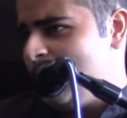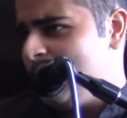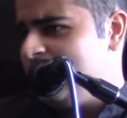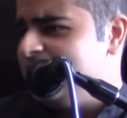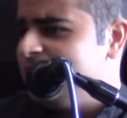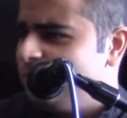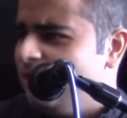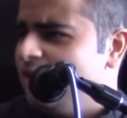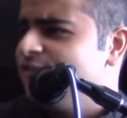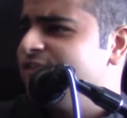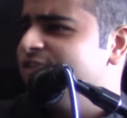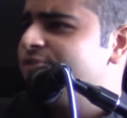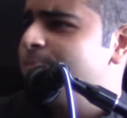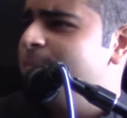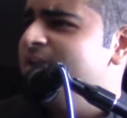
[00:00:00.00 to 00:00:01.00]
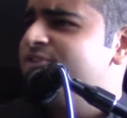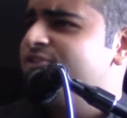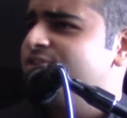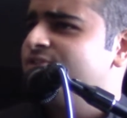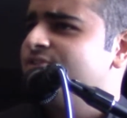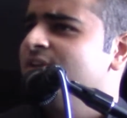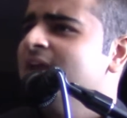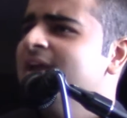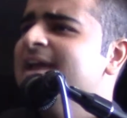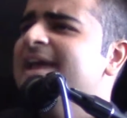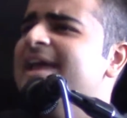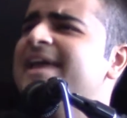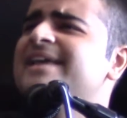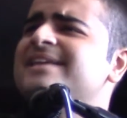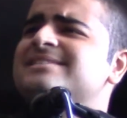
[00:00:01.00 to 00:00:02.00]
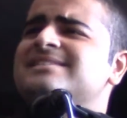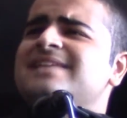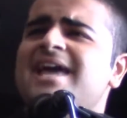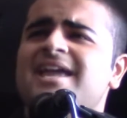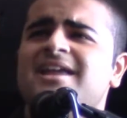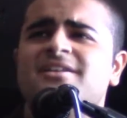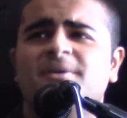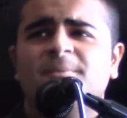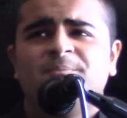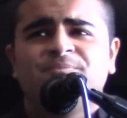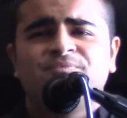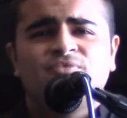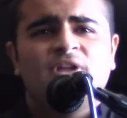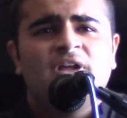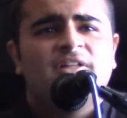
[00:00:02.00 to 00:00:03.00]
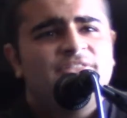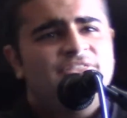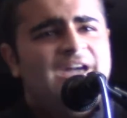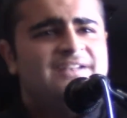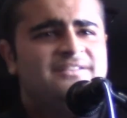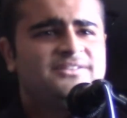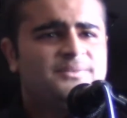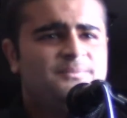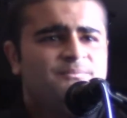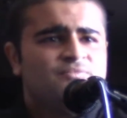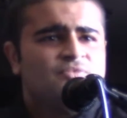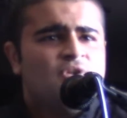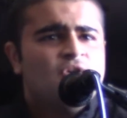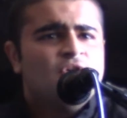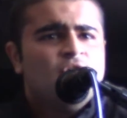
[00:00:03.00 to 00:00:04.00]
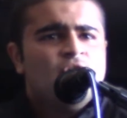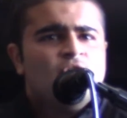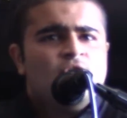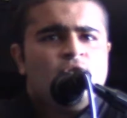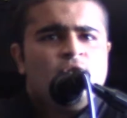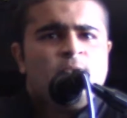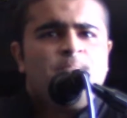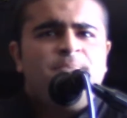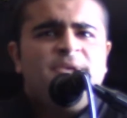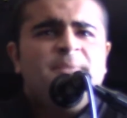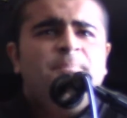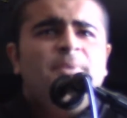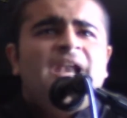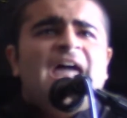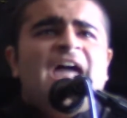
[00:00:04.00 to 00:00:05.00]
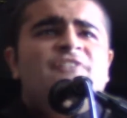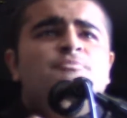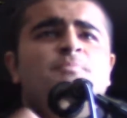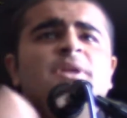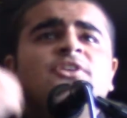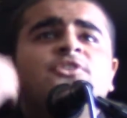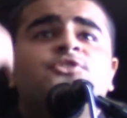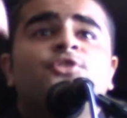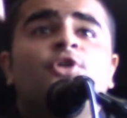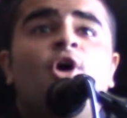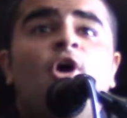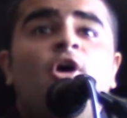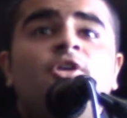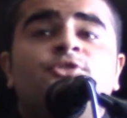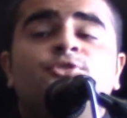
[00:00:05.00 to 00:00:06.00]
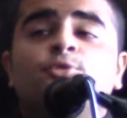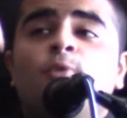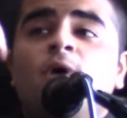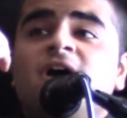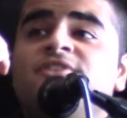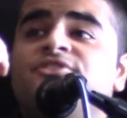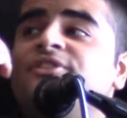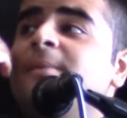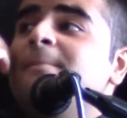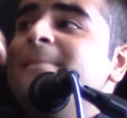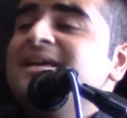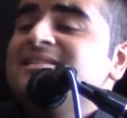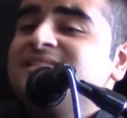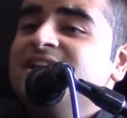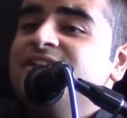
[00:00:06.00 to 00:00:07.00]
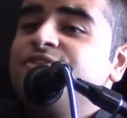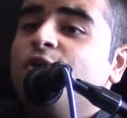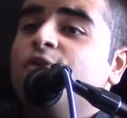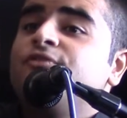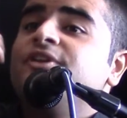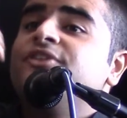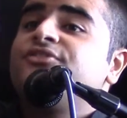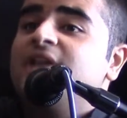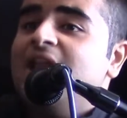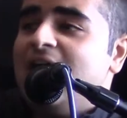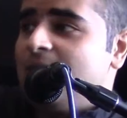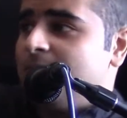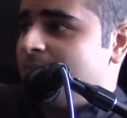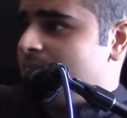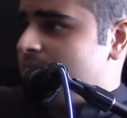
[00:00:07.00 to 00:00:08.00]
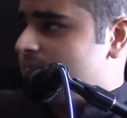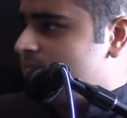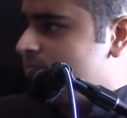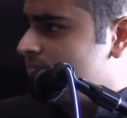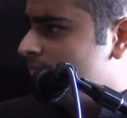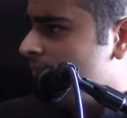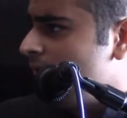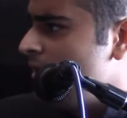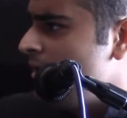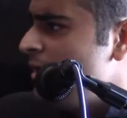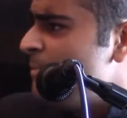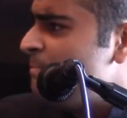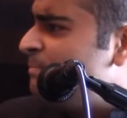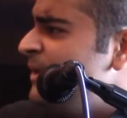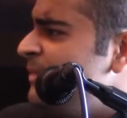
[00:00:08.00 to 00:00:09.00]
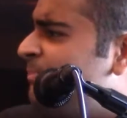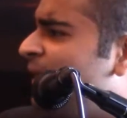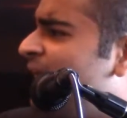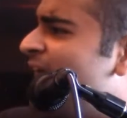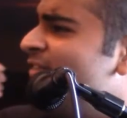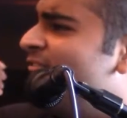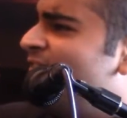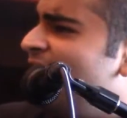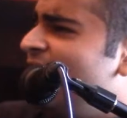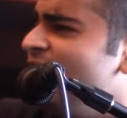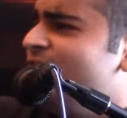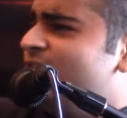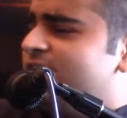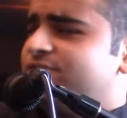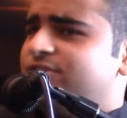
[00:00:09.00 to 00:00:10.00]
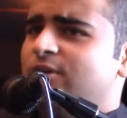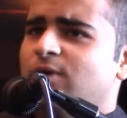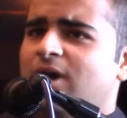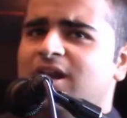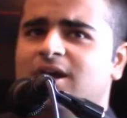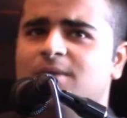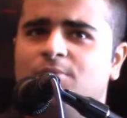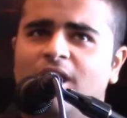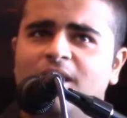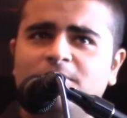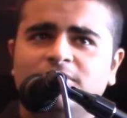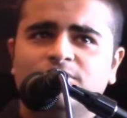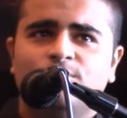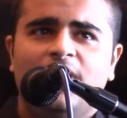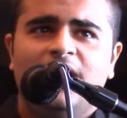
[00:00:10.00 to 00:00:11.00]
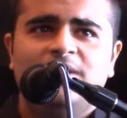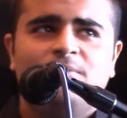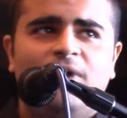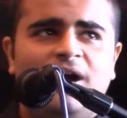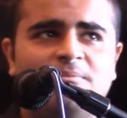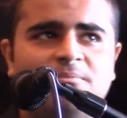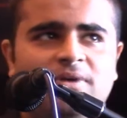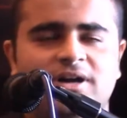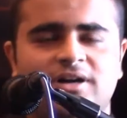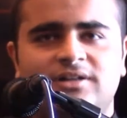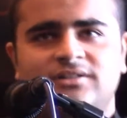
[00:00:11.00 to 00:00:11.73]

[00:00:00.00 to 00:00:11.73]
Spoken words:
In one of his speeches, he said that people have been drawn towards the message of Islam. People have loved Sallallahu Alaihi Muhammad wa Ali Muhammad.